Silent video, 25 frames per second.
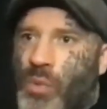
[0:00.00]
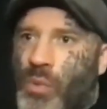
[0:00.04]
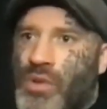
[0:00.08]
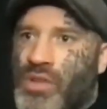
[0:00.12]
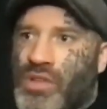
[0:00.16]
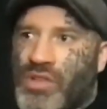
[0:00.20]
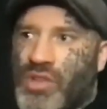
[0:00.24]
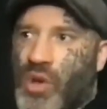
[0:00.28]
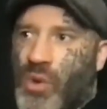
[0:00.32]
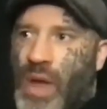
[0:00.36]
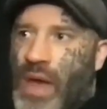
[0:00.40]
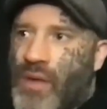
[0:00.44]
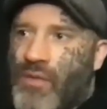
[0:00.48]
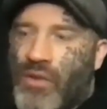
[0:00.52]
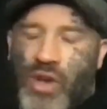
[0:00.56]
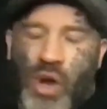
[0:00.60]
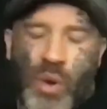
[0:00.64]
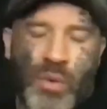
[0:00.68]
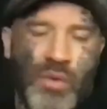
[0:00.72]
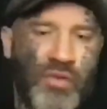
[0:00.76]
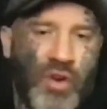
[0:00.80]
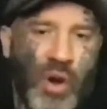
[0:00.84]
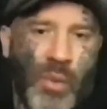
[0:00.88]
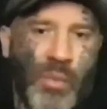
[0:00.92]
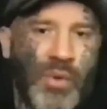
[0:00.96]
don't ever
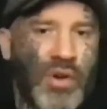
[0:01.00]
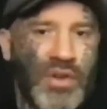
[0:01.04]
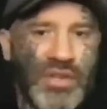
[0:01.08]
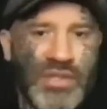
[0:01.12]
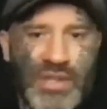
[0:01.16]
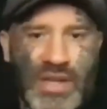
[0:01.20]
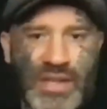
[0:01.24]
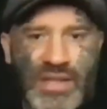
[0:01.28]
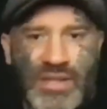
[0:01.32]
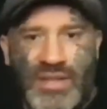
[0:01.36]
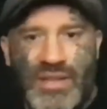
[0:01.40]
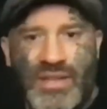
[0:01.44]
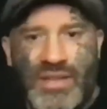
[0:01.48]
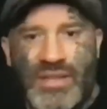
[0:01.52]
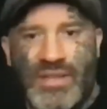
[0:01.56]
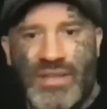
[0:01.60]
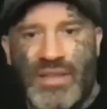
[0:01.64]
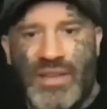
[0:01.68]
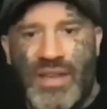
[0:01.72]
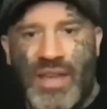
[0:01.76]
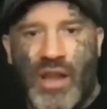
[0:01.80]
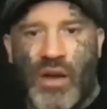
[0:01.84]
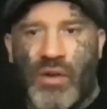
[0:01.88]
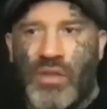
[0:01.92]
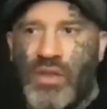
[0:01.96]
go with common
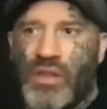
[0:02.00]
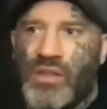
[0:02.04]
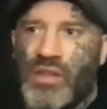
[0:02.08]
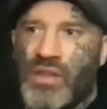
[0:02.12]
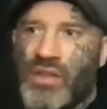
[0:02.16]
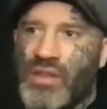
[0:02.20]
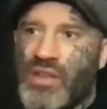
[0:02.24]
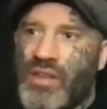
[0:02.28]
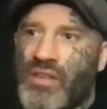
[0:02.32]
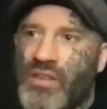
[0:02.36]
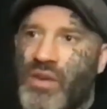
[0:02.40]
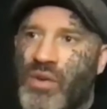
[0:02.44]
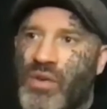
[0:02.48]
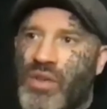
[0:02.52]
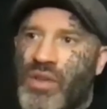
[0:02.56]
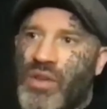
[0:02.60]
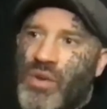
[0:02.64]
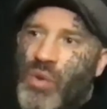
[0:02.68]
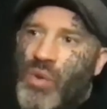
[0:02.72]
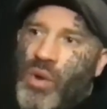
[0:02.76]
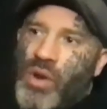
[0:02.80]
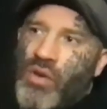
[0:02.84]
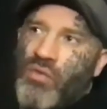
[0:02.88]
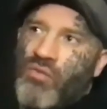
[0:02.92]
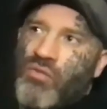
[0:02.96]
consensus. You know, you
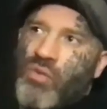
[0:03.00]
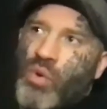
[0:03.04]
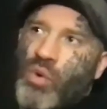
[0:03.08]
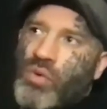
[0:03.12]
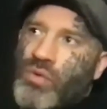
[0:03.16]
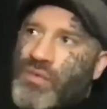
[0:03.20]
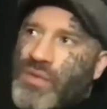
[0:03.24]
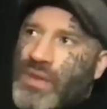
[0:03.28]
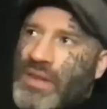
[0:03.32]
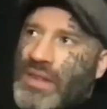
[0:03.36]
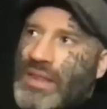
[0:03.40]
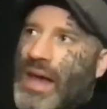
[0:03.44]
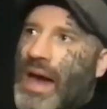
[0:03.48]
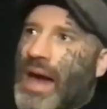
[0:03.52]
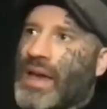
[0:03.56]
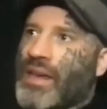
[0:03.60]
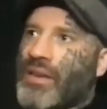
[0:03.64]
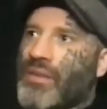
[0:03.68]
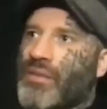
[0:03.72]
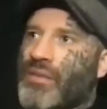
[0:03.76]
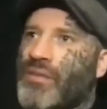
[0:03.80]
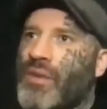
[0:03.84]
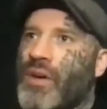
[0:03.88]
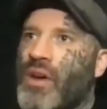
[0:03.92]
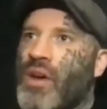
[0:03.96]
want a rule for
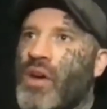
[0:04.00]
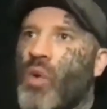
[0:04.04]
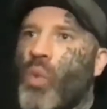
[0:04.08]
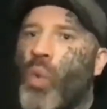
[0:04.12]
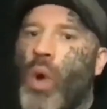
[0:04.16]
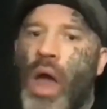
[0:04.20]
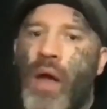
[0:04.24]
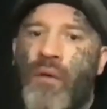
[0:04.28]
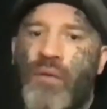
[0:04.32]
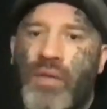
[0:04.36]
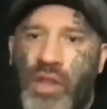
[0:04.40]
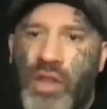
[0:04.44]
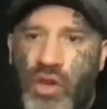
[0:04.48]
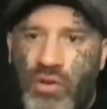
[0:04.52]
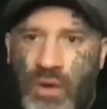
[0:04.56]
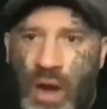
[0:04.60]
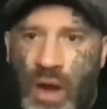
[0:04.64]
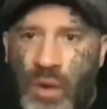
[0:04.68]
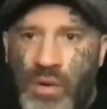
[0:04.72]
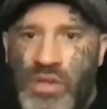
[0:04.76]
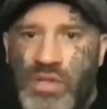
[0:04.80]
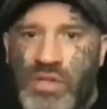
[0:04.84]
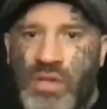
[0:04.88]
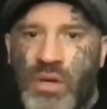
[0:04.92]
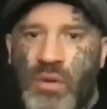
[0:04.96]
life. Whatever the
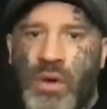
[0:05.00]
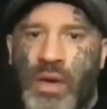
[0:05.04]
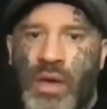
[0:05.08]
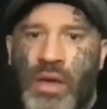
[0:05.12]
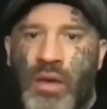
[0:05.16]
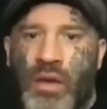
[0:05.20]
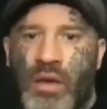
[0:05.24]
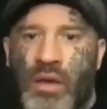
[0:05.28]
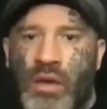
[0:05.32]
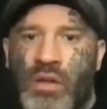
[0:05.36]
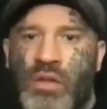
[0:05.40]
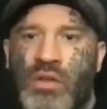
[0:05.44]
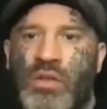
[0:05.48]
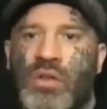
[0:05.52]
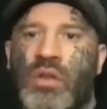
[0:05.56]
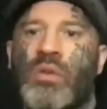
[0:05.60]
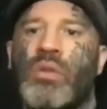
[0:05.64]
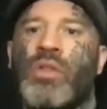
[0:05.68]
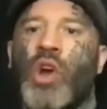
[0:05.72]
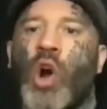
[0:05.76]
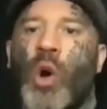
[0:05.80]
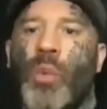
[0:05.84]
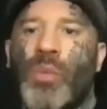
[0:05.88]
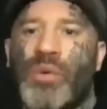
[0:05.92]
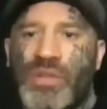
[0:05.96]
crowd is doing, do
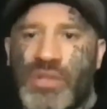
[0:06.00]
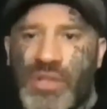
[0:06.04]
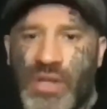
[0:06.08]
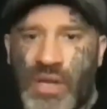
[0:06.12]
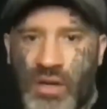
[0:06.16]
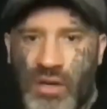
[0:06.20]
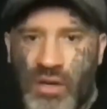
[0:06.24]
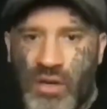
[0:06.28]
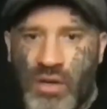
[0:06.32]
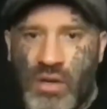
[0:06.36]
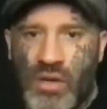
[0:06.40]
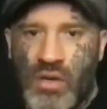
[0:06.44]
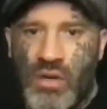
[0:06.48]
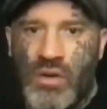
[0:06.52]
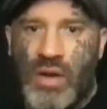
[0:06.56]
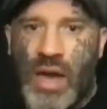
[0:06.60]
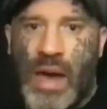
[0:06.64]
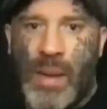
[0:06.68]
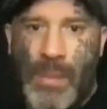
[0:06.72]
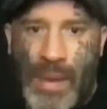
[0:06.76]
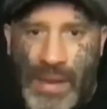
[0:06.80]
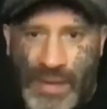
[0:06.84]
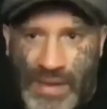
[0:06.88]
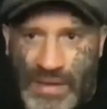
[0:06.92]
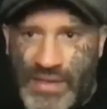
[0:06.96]
the opposite.
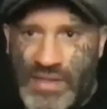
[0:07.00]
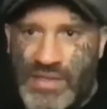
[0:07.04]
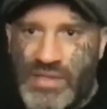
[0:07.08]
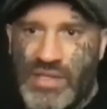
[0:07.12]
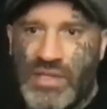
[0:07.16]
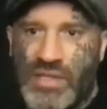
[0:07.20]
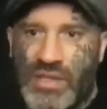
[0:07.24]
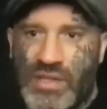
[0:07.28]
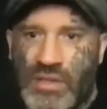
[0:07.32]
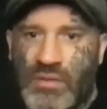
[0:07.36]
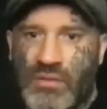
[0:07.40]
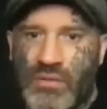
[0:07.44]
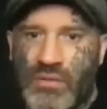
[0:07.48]
I made that decision.